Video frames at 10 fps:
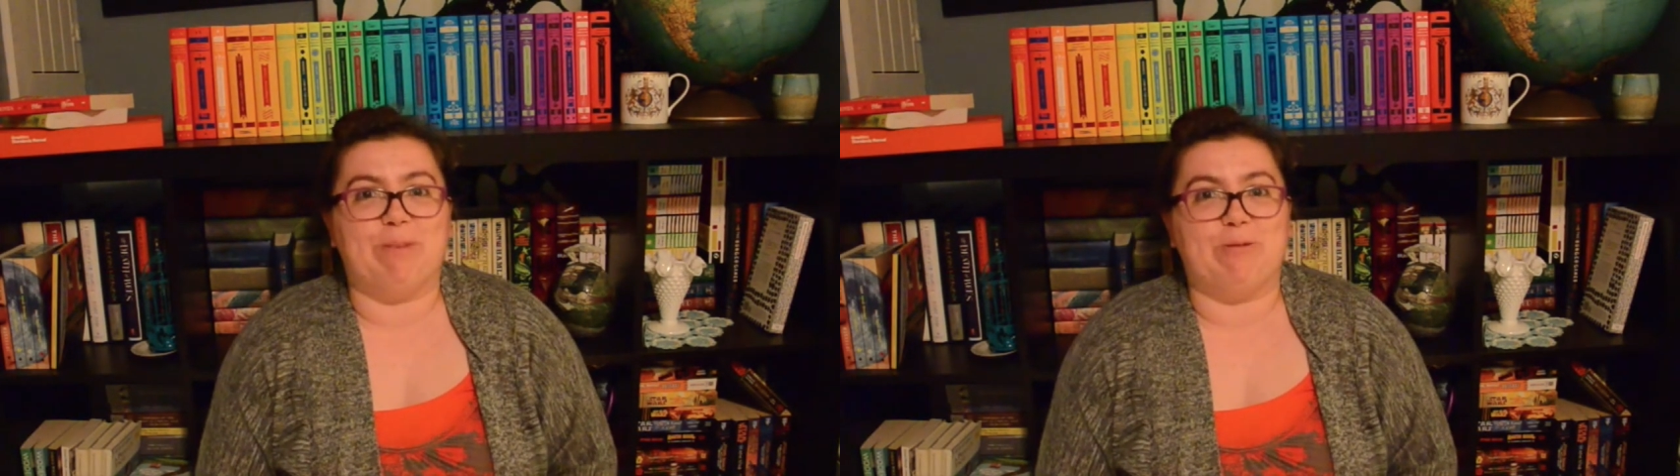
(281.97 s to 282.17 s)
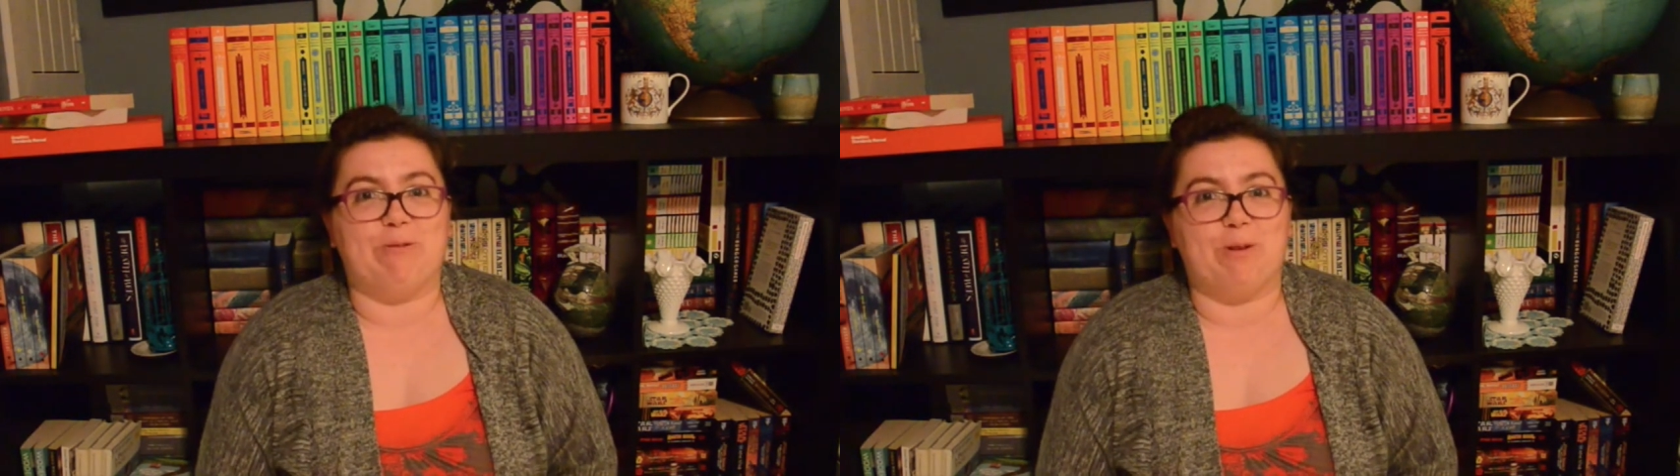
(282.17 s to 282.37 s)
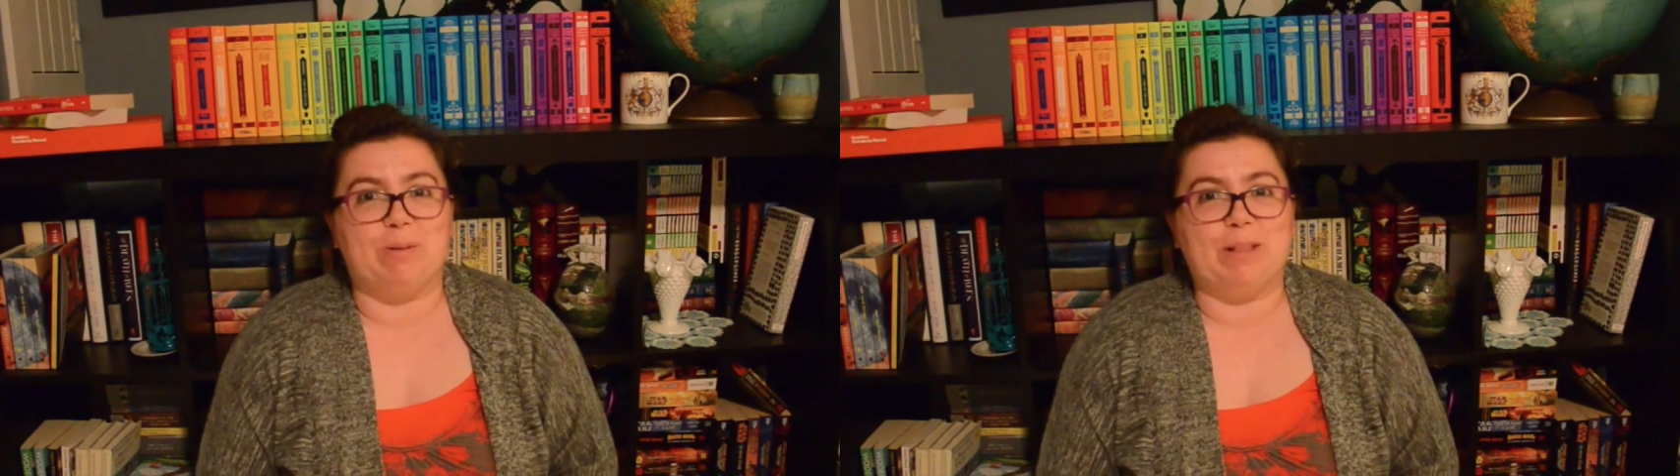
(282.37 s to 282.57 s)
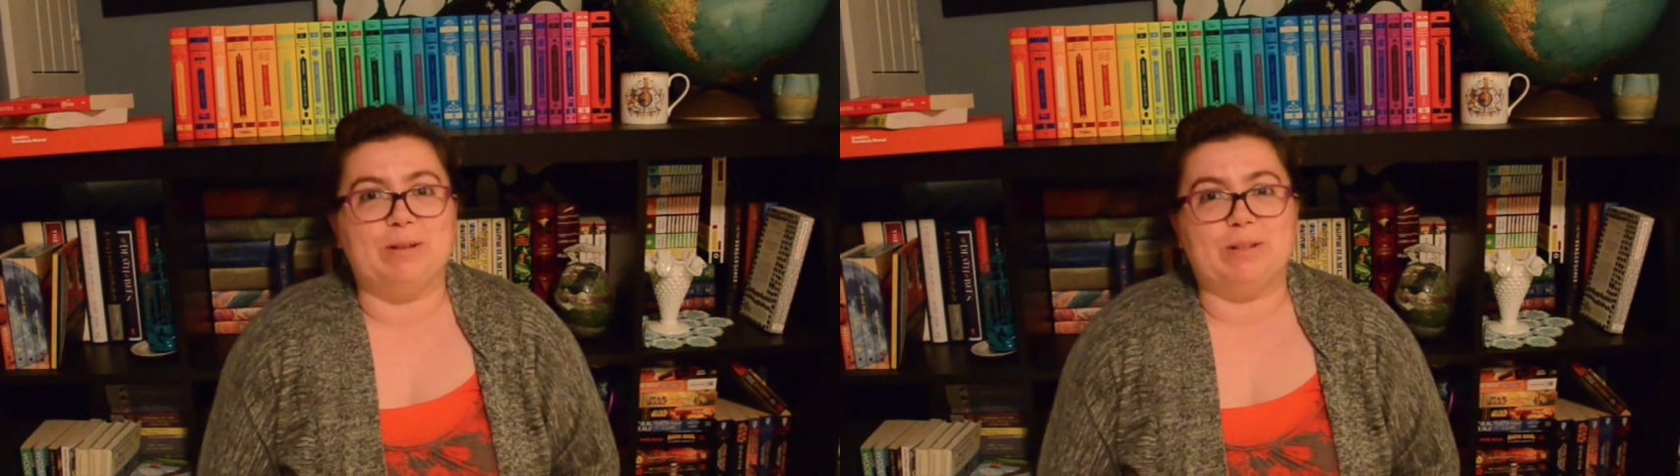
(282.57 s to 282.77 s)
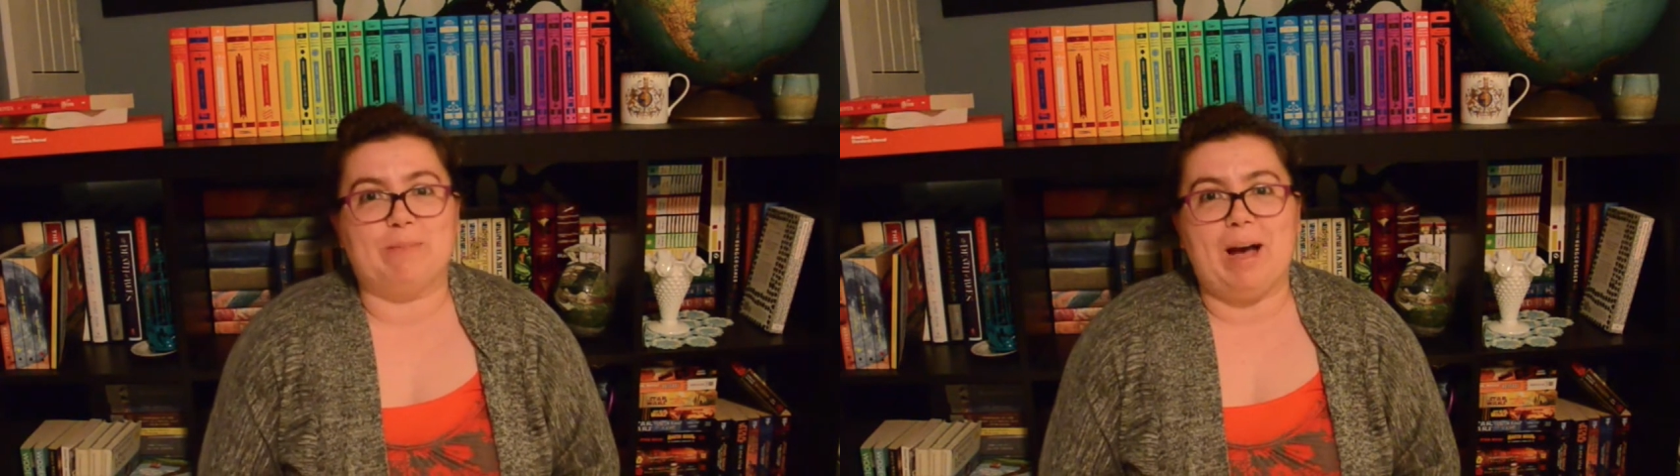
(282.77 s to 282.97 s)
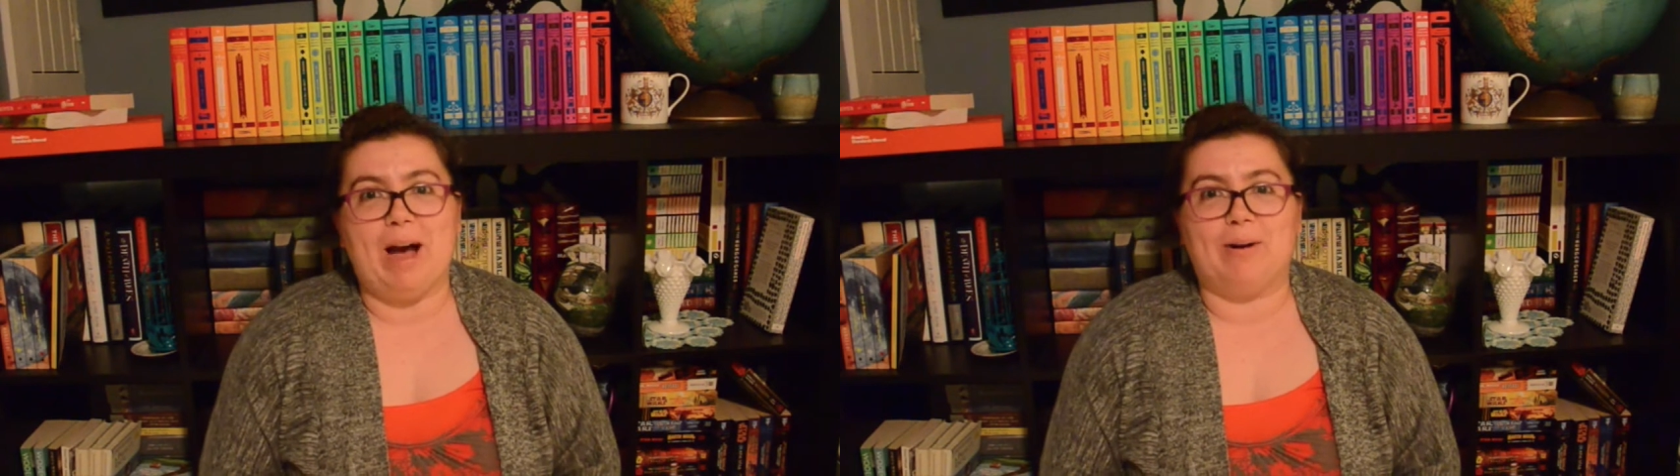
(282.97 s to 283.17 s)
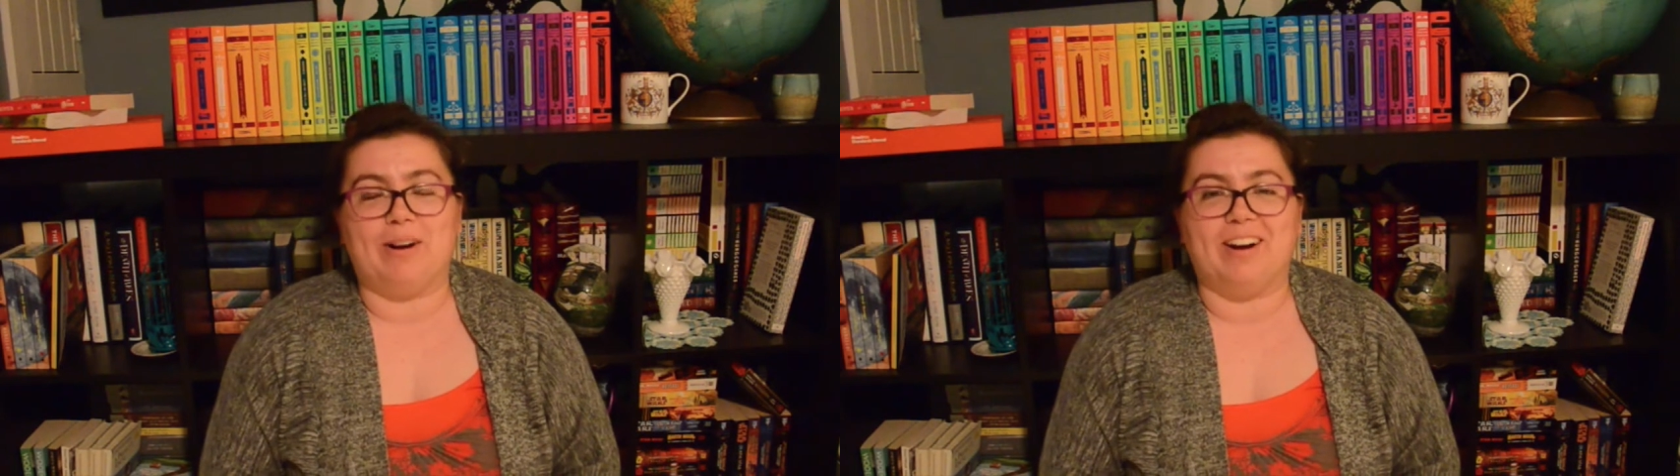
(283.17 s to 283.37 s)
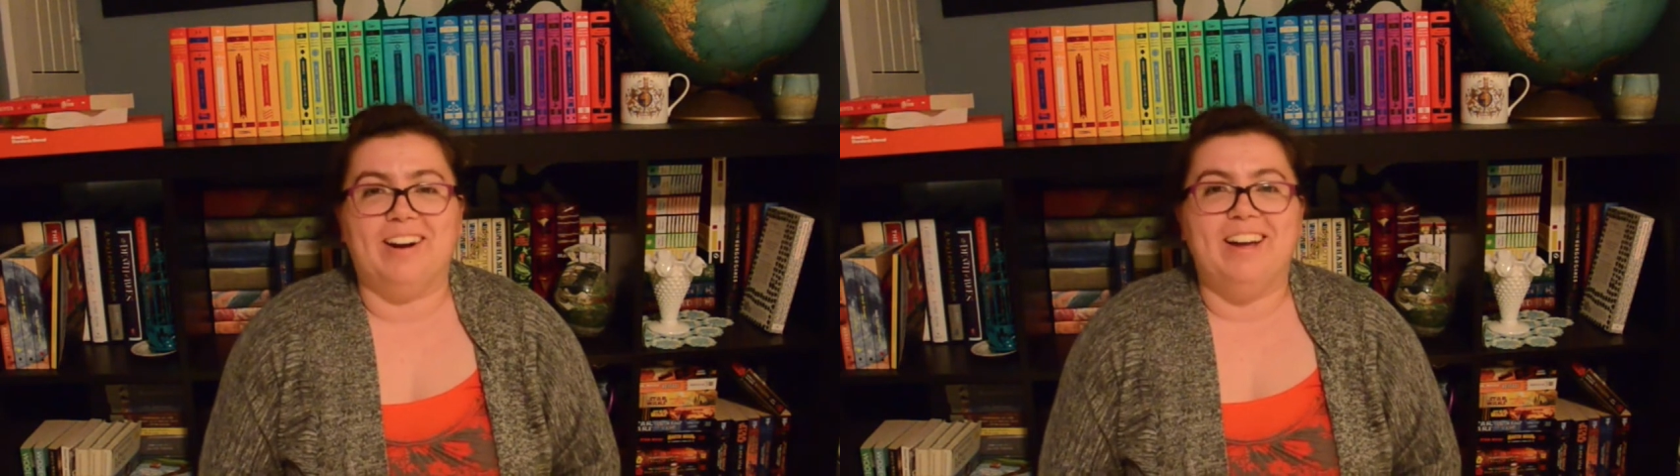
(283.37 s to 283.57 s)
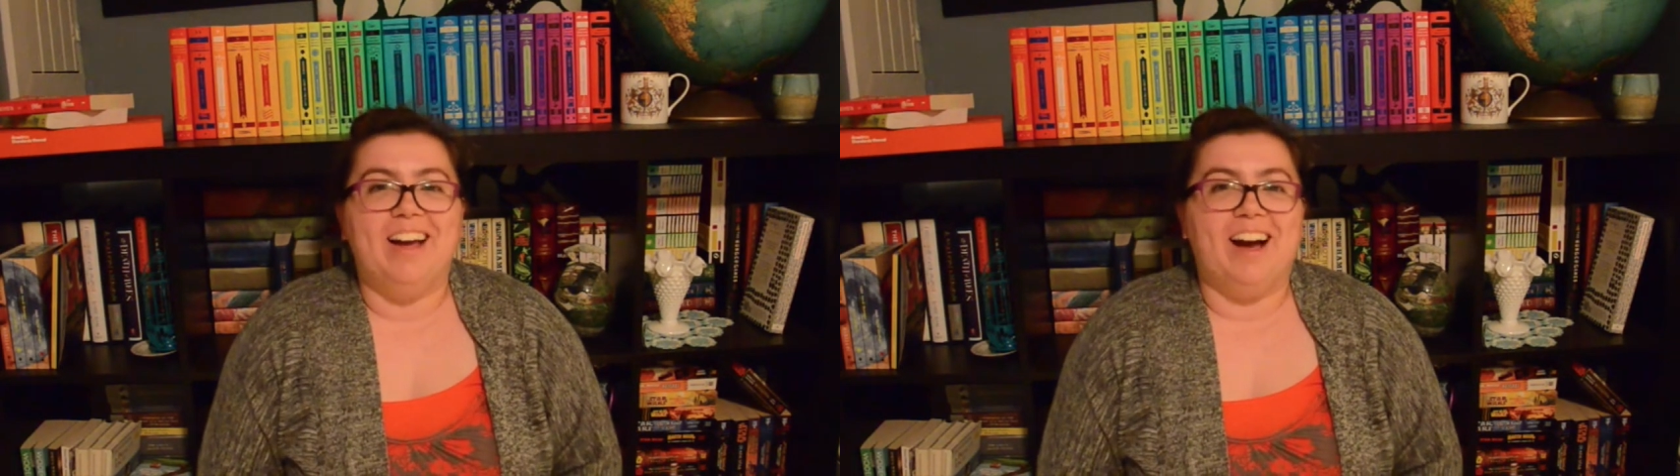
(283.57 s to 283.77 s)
before we lose power.